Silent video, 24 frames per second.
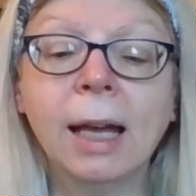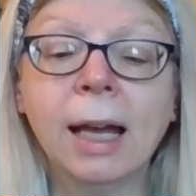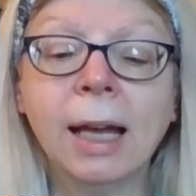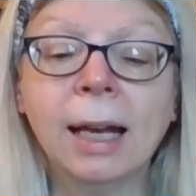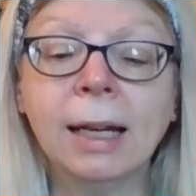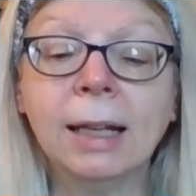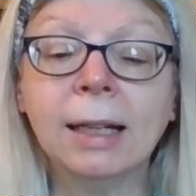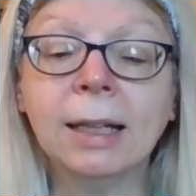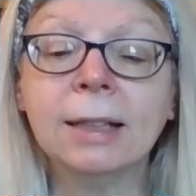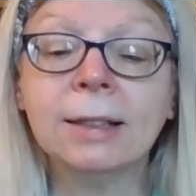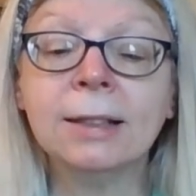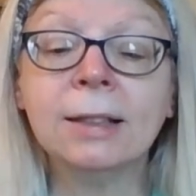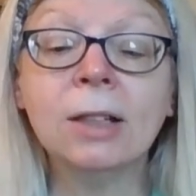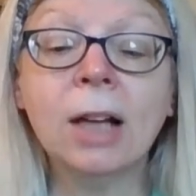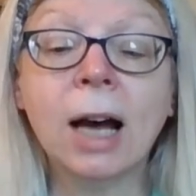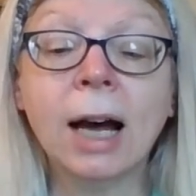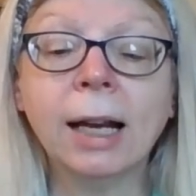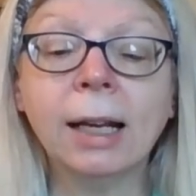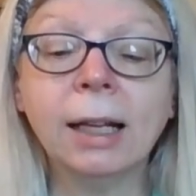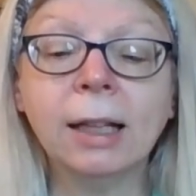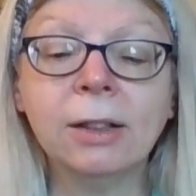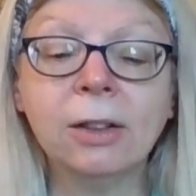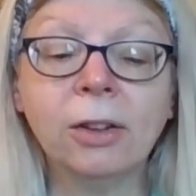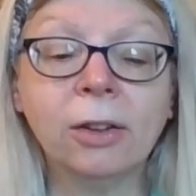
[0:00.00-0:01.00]
And it is
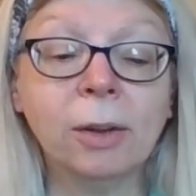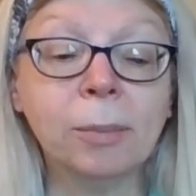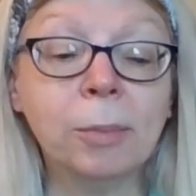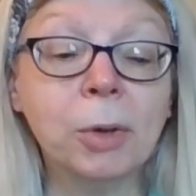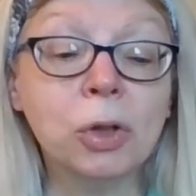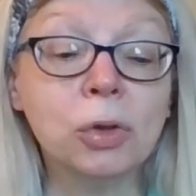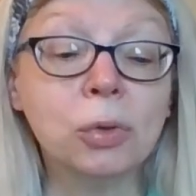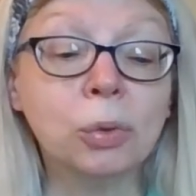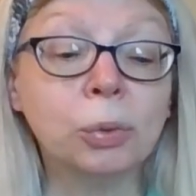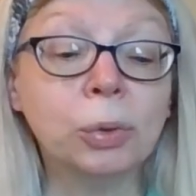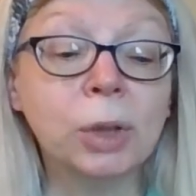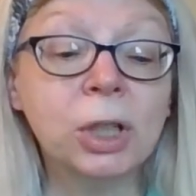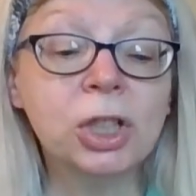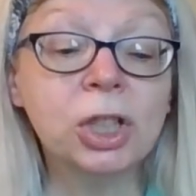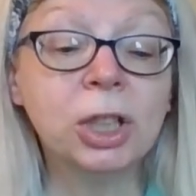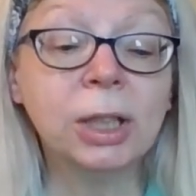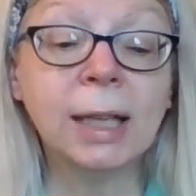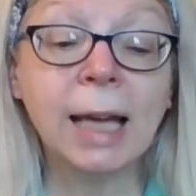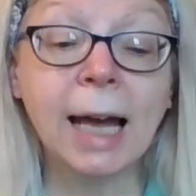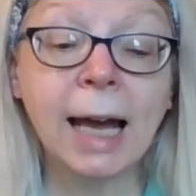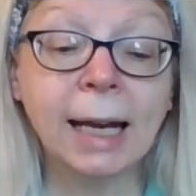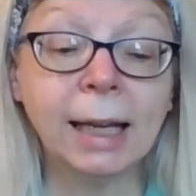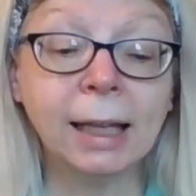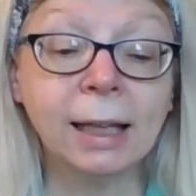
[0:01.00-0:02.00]
not until the most
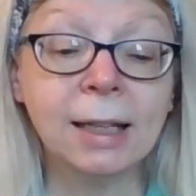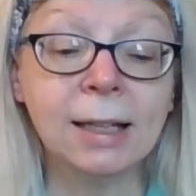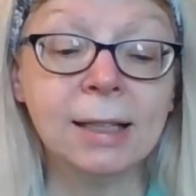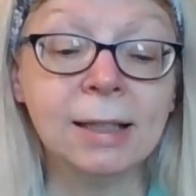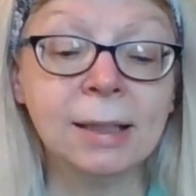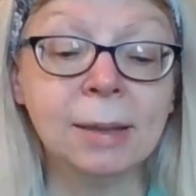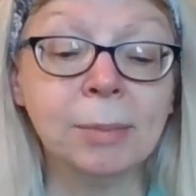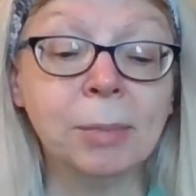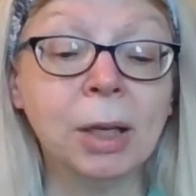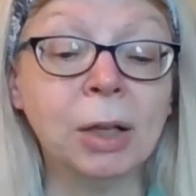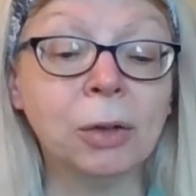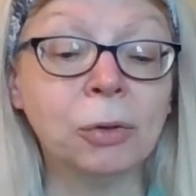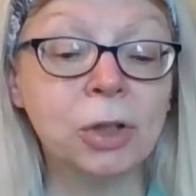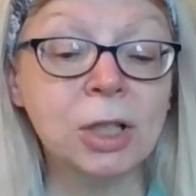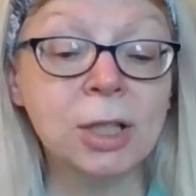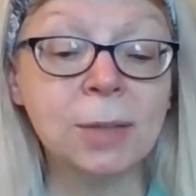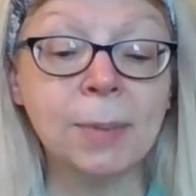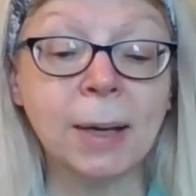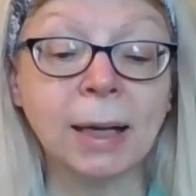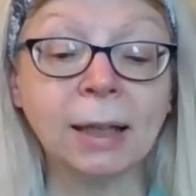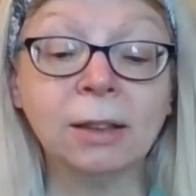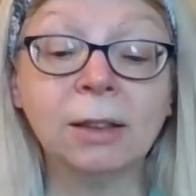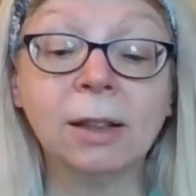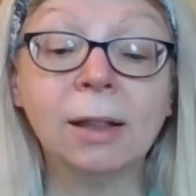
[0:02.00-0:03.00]
rigid catechism in
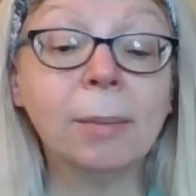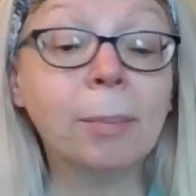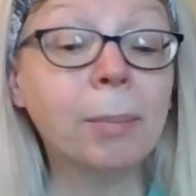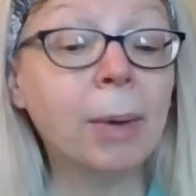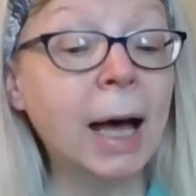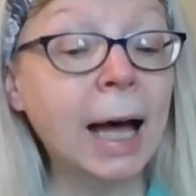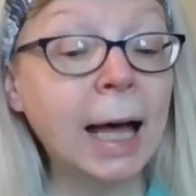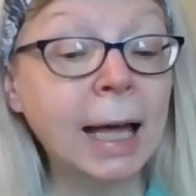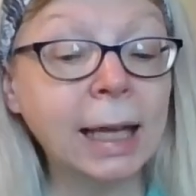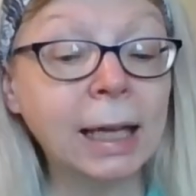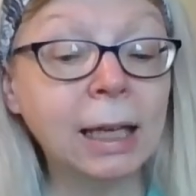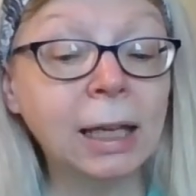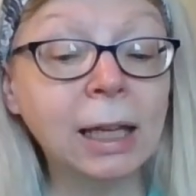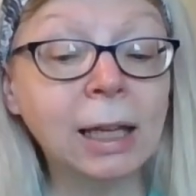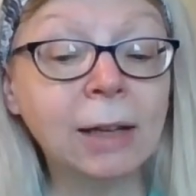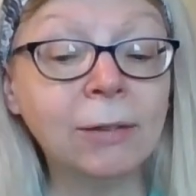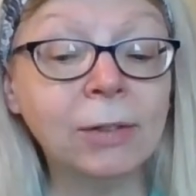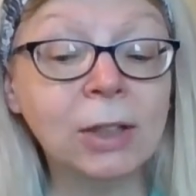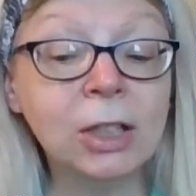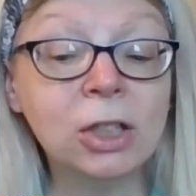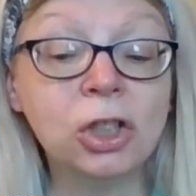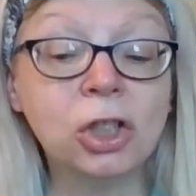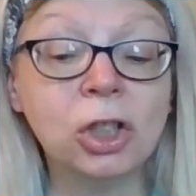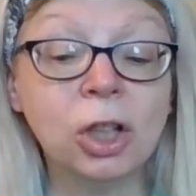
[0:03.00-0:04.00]
respect to the piety
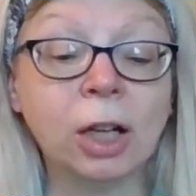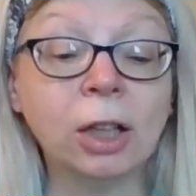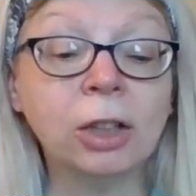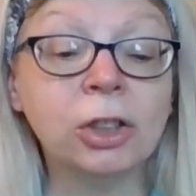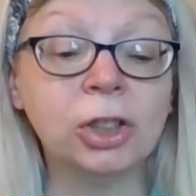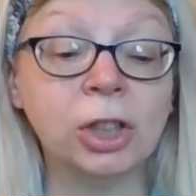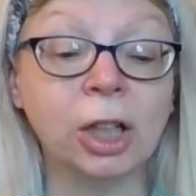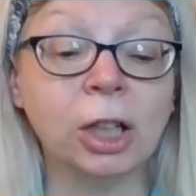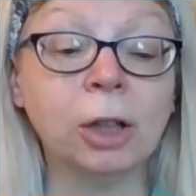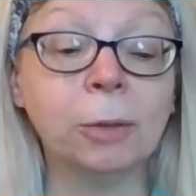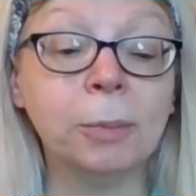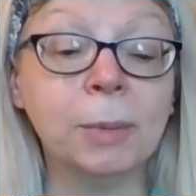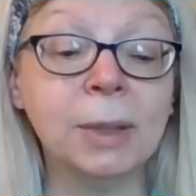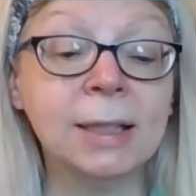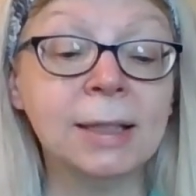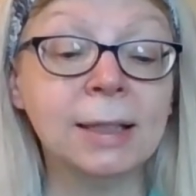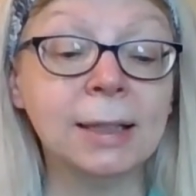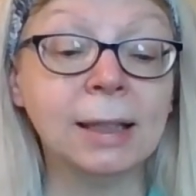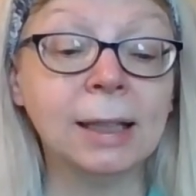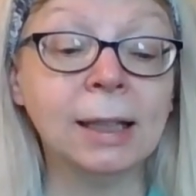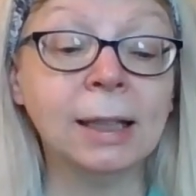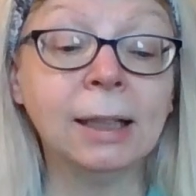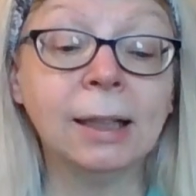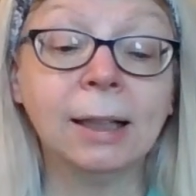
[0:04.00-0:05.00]
of each young gentleman's
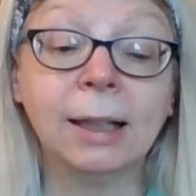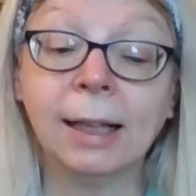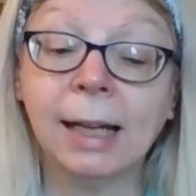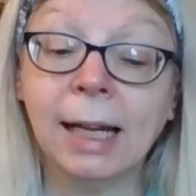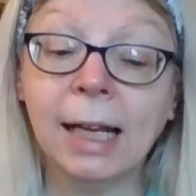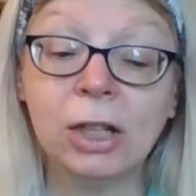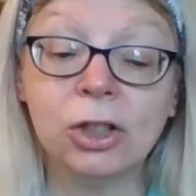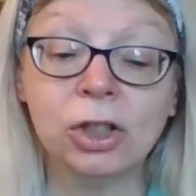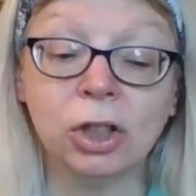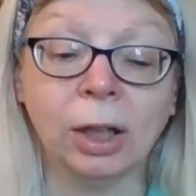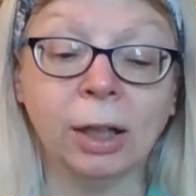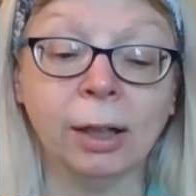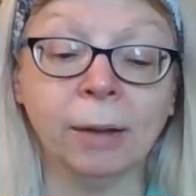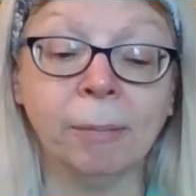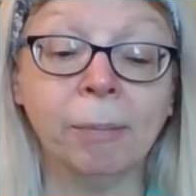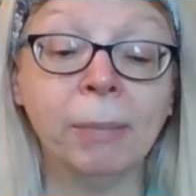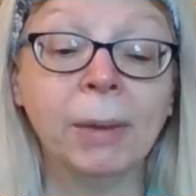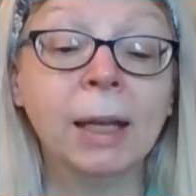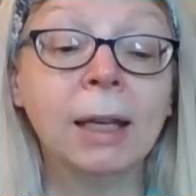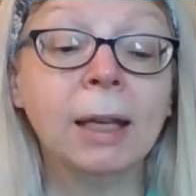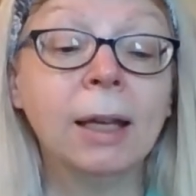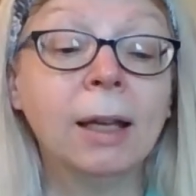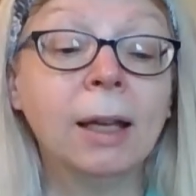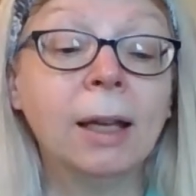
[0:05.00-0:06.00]
inclination
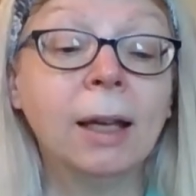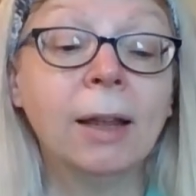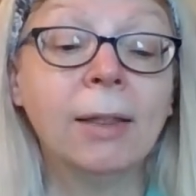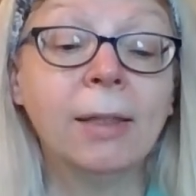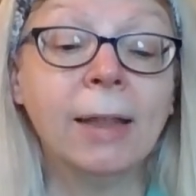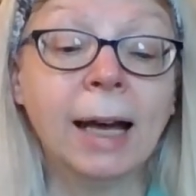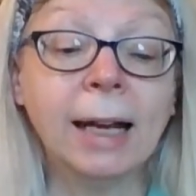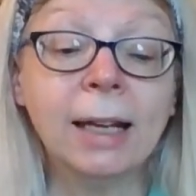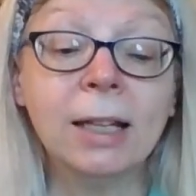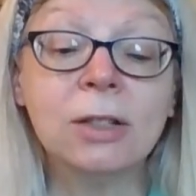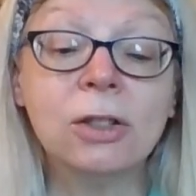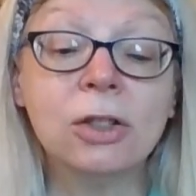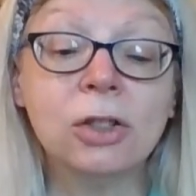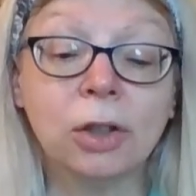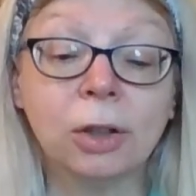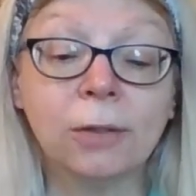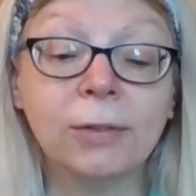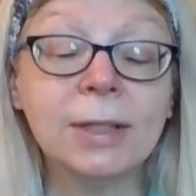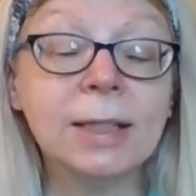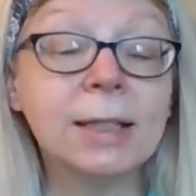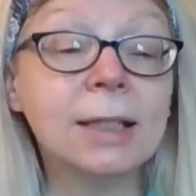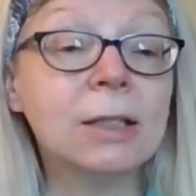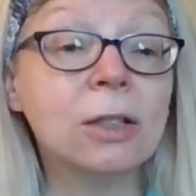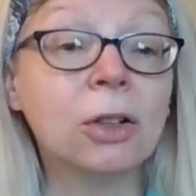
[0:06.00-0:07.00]
that his
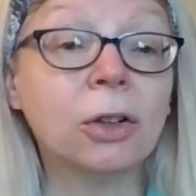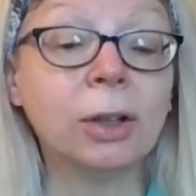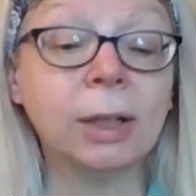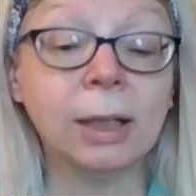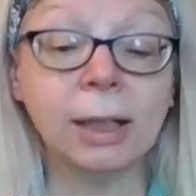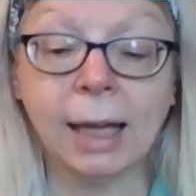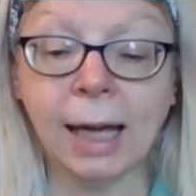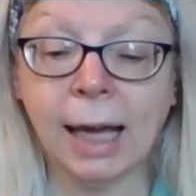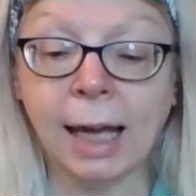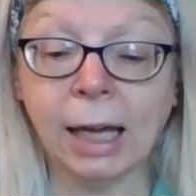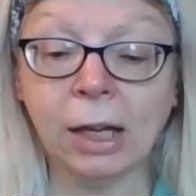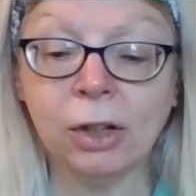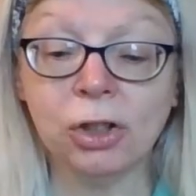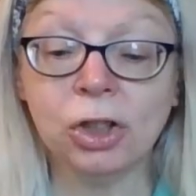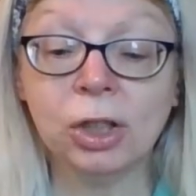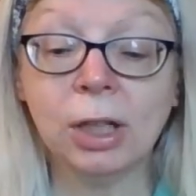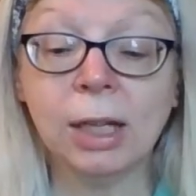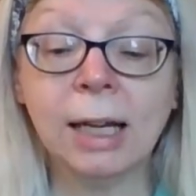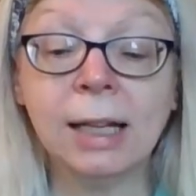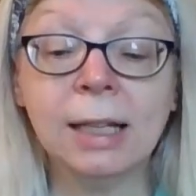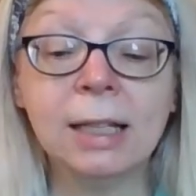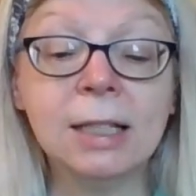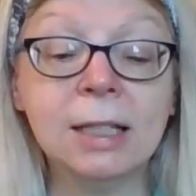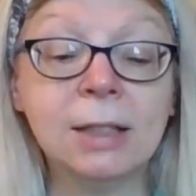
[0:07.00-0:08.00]
services are engaged
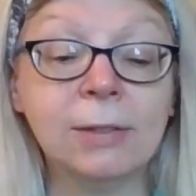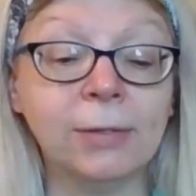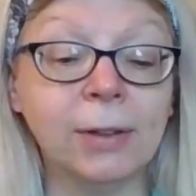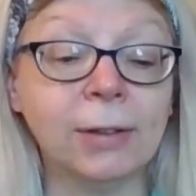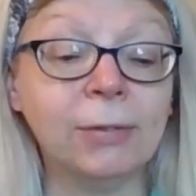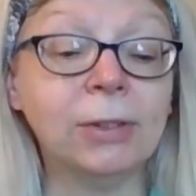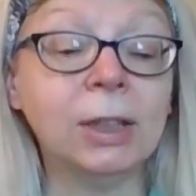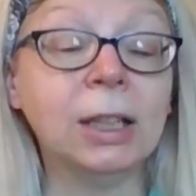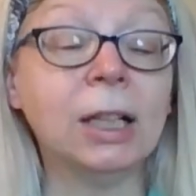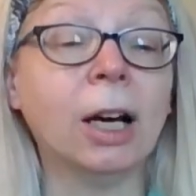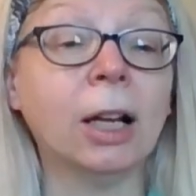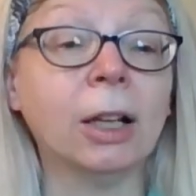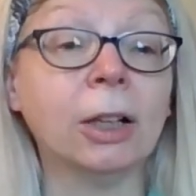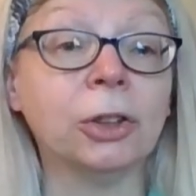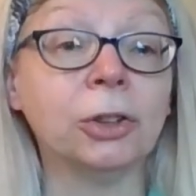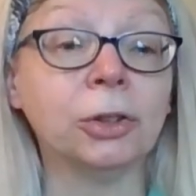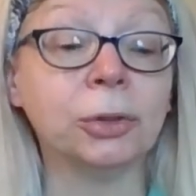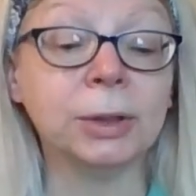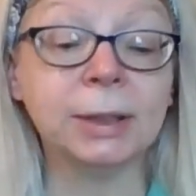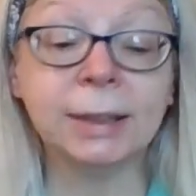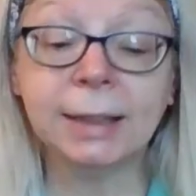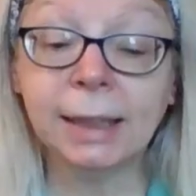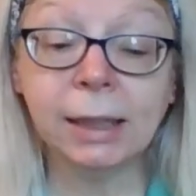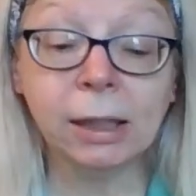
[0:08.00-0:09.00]
and his
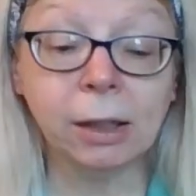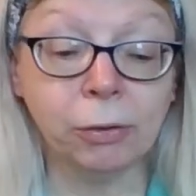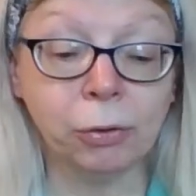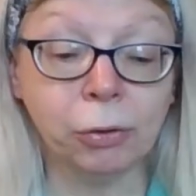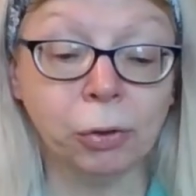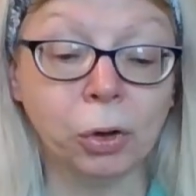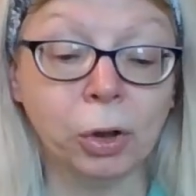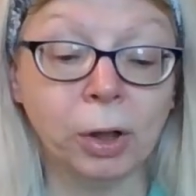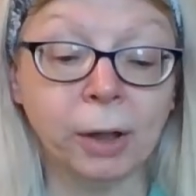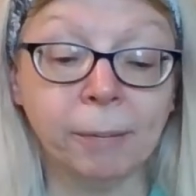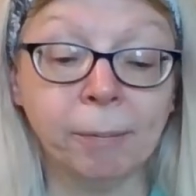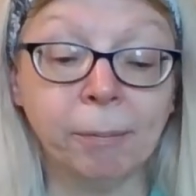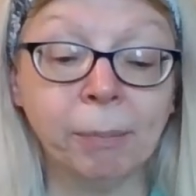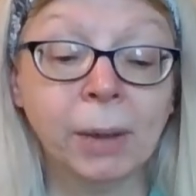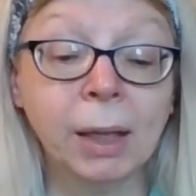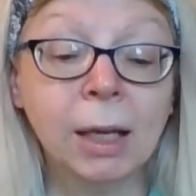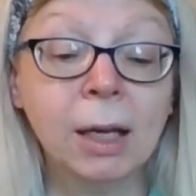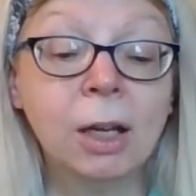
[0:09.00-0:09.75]
$50 receipted for,